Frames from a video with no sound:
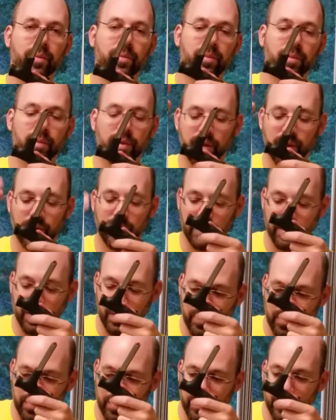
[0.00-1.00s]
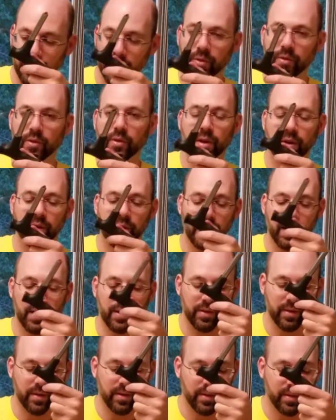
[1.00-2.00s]
thing that you'd stick
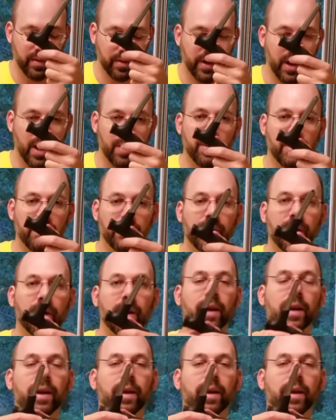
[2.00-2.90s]
down the top of it.